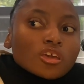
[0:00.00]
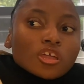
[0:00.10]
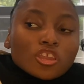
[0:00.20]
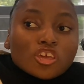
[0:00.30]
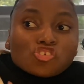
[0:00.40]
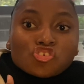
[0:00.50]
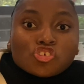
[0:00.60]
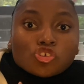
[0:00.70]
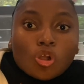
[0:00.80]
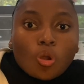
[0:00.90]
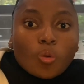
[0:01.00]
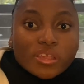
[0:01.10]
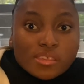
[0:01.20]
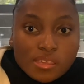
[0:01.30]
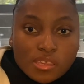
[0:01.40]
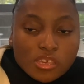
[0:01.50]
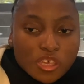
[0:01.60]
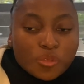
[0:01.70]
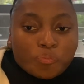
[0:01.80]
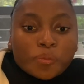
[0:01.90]
let's just go and
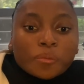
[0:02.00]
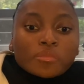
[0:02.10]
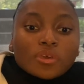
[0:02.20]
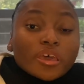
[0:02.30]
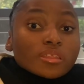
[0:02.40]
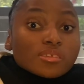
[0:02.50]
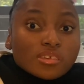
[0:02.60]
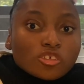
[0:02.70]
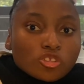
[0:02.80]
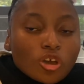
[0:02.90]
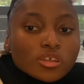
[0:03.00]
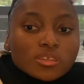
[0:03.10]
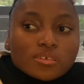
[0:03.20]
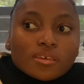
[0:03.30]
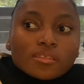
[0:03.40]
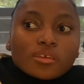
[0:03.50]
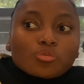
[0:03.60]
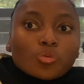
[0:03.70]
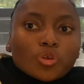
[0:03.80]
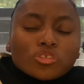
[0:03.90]
see the doctor. And then
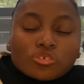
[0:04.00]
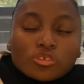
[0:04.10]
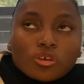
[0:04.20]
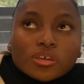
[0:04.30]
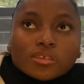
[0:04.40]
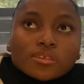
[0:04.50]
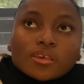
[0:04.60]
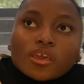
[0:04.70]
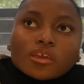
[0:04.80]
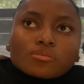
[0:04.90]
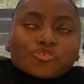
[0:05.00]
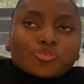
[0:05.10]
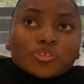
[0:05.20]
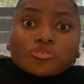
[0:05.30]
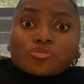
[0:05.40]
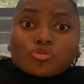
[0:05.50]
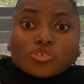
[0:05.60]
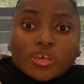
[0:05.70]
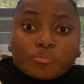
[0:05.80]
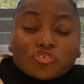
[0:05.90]
we went to the doctors again, just to do
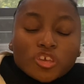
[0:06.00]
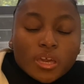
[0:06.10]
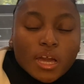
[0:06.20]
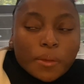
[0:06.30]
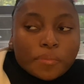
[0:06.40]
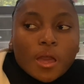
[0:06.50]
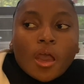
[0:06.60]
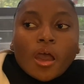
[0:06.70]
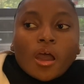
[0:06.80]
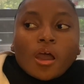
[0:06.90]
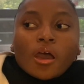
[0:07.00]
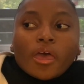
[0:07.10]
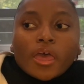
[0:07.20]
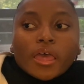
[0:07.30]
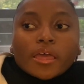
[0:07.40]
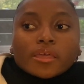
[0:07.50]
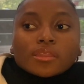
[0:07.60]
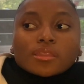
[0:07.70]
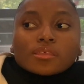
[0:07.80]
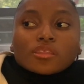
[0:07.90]
some checkup.
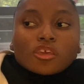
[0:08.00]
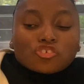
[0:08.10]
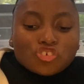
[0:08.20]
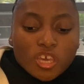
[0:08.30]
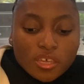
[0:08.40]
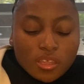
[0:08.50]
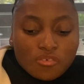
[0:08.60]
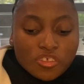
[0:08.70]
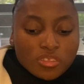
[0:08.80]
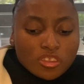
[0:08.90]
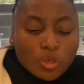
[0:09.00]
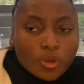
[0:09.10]
And they checked everything.